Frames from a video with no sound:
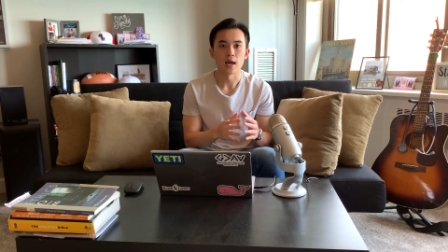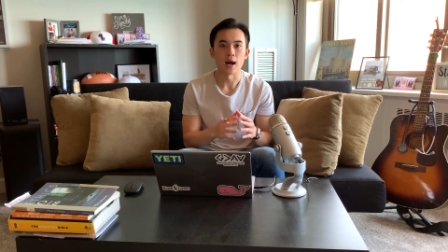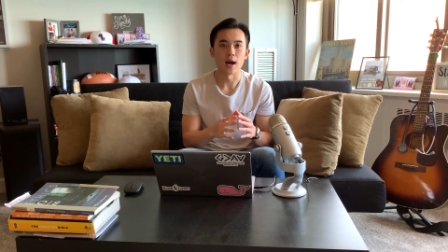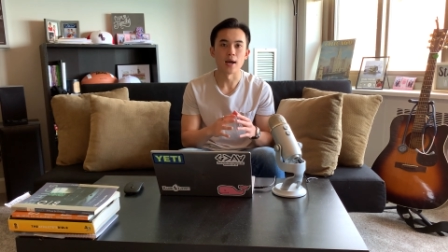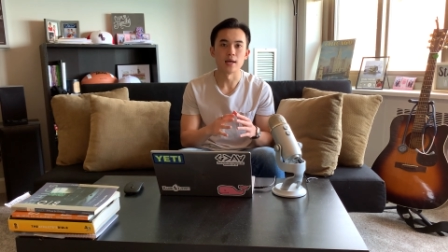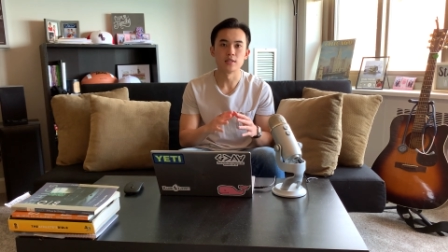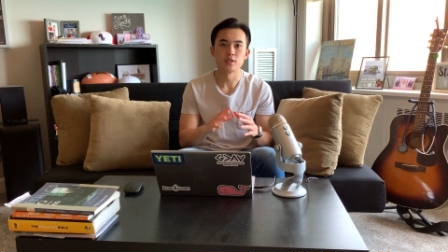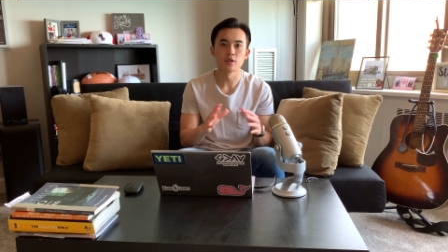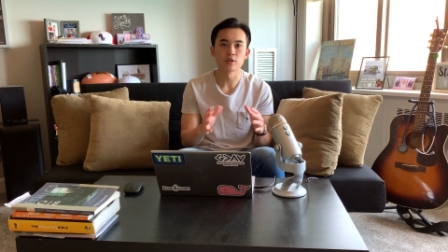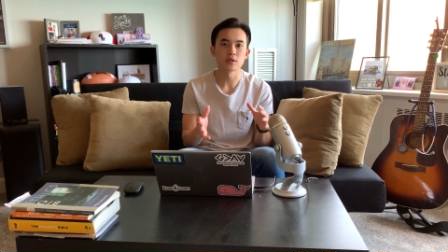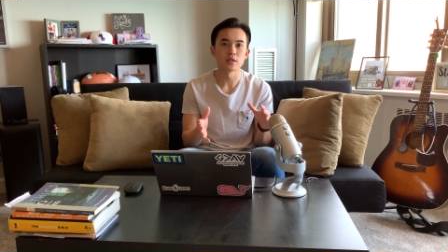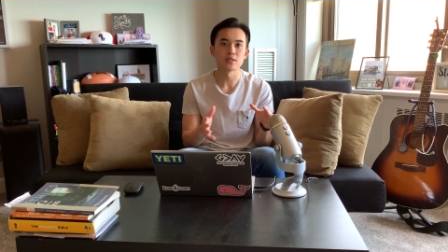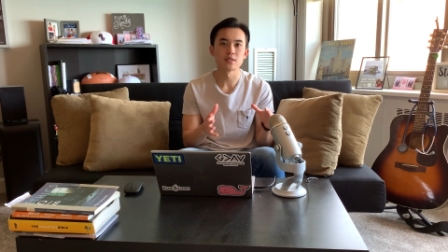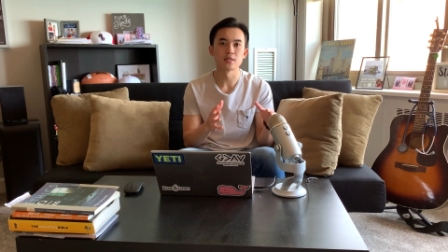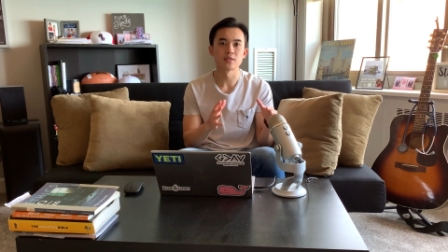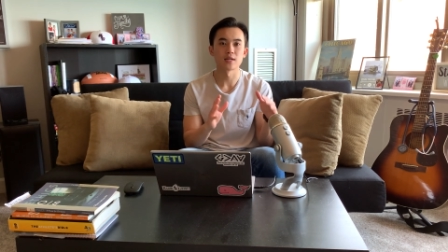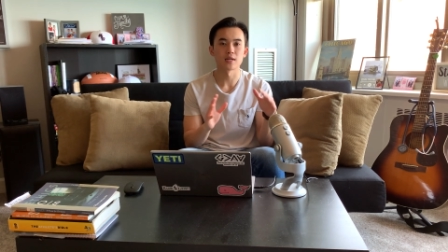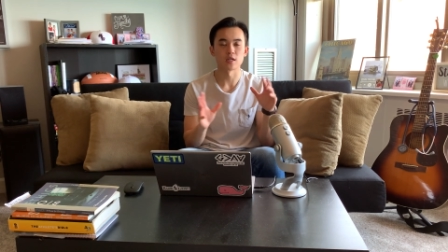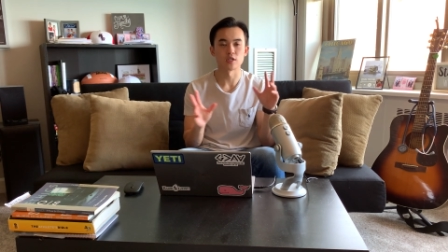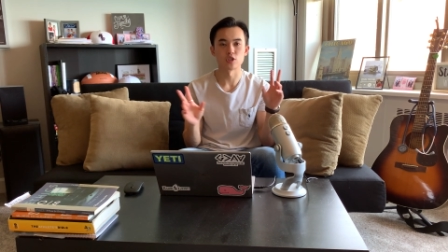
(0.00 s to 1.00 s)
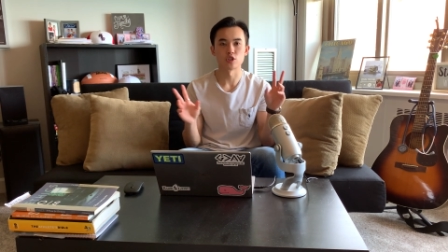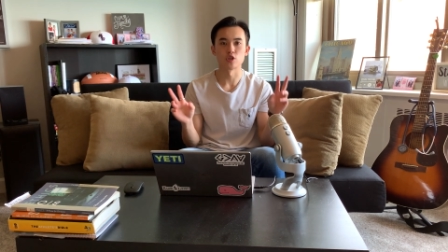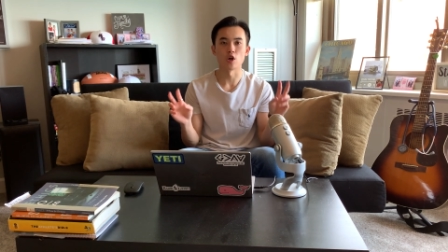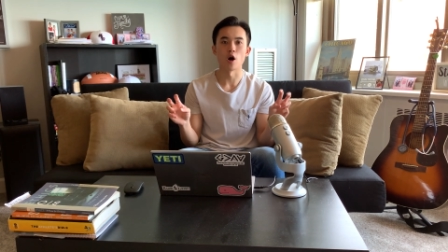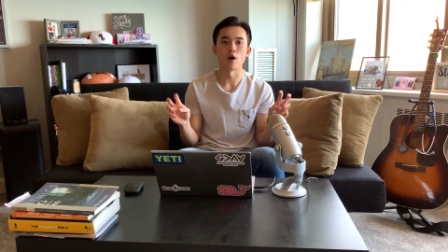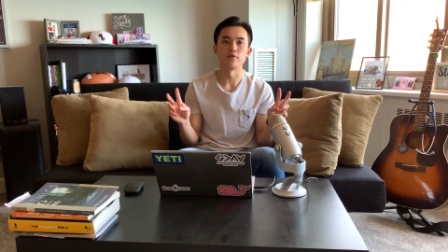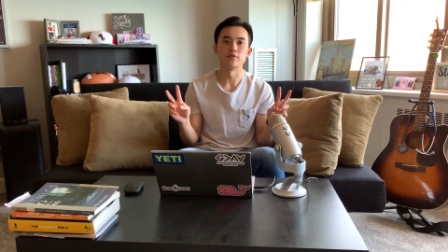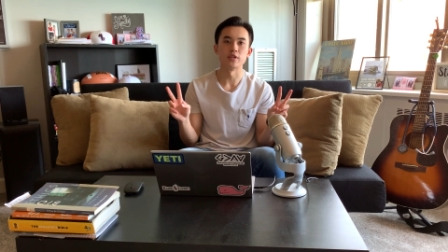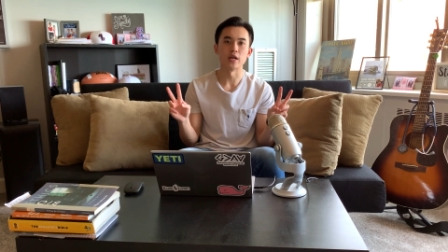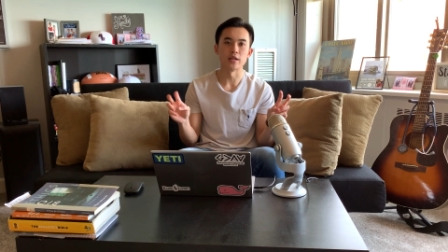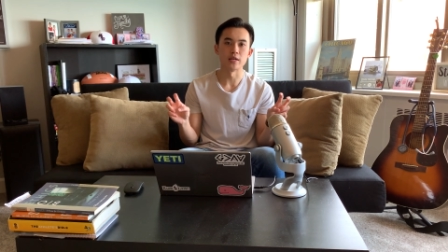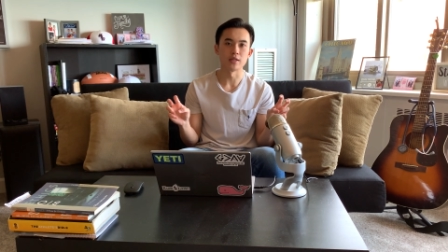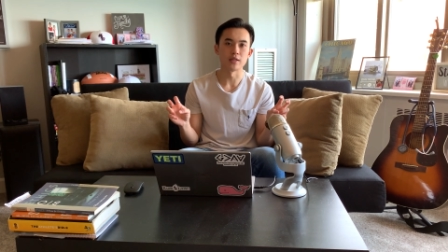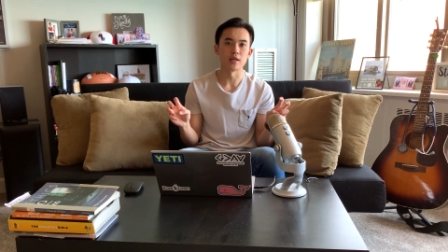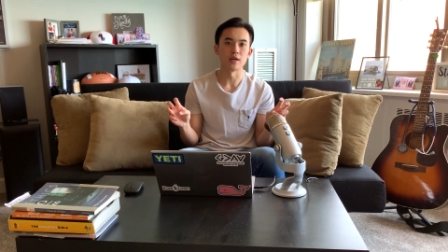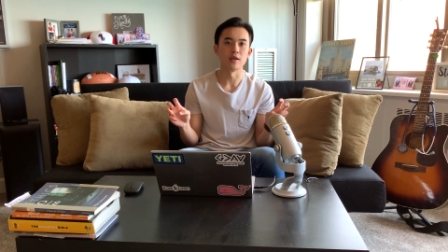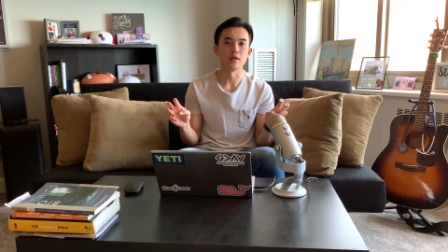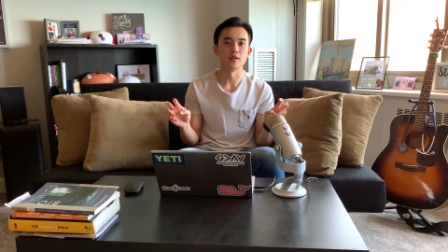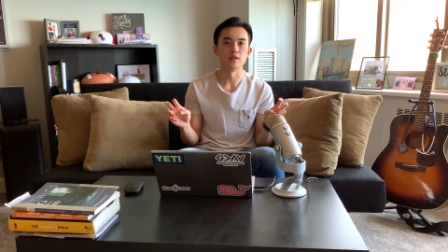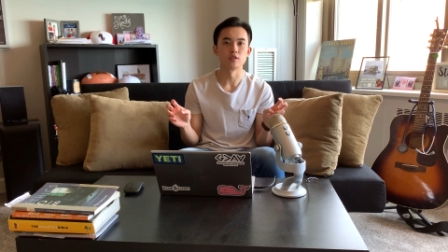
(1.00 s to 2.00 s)
I took this as like a soft
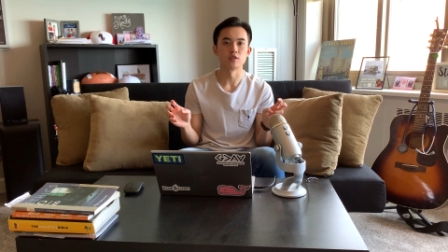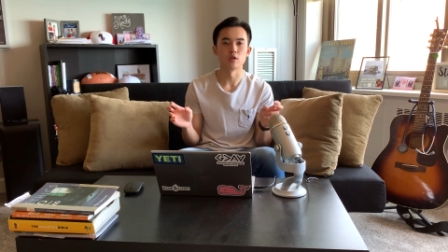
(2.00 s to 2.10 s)
dedicated.